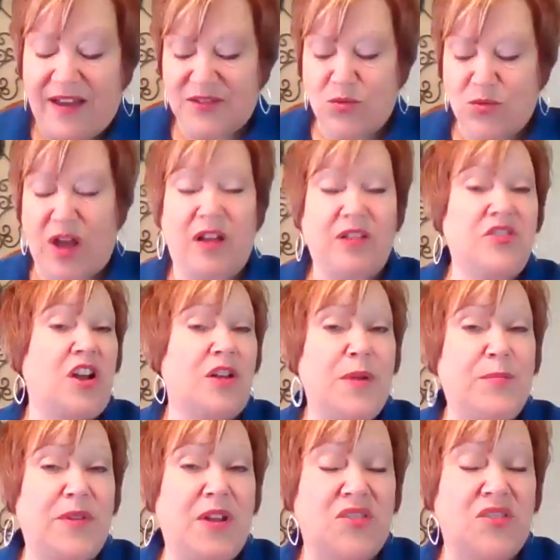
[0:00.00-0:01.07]
it's want young
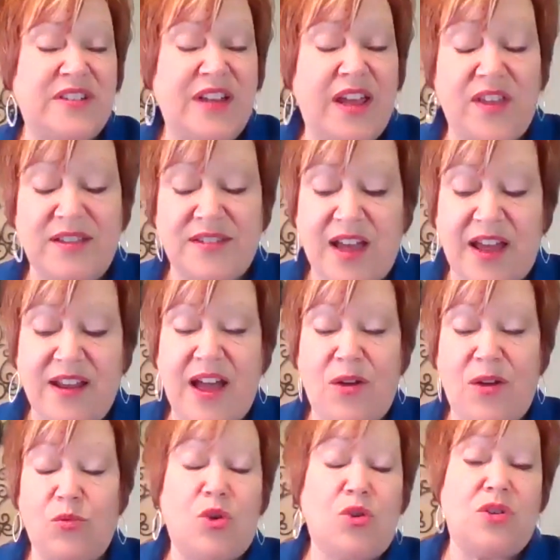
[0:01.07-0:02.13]
people to understand that's kind of
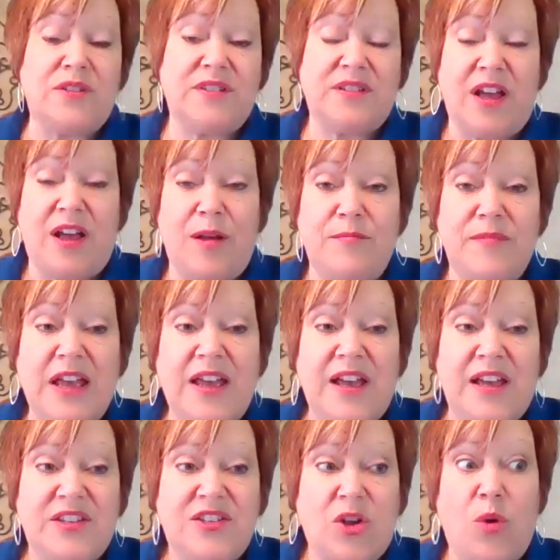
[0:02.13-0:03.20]
how it rolls.
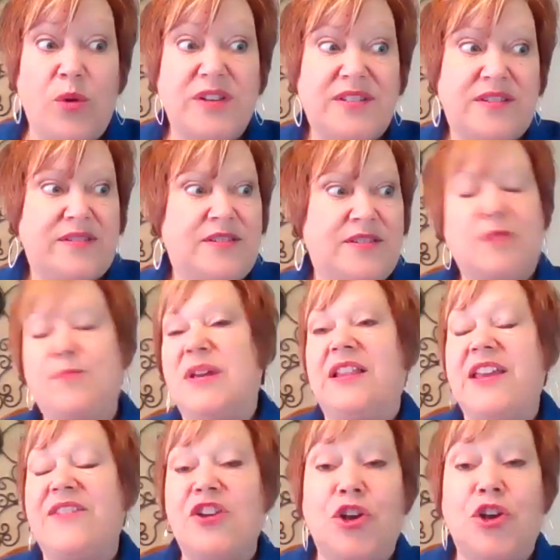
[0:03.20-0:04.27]
So always to be
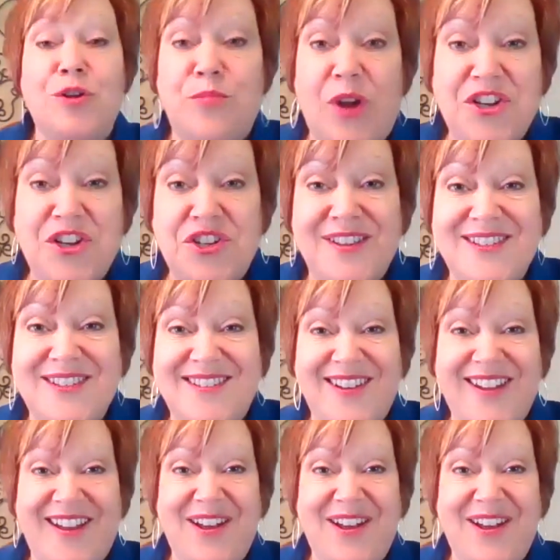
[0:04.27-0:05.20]
leaving good impressions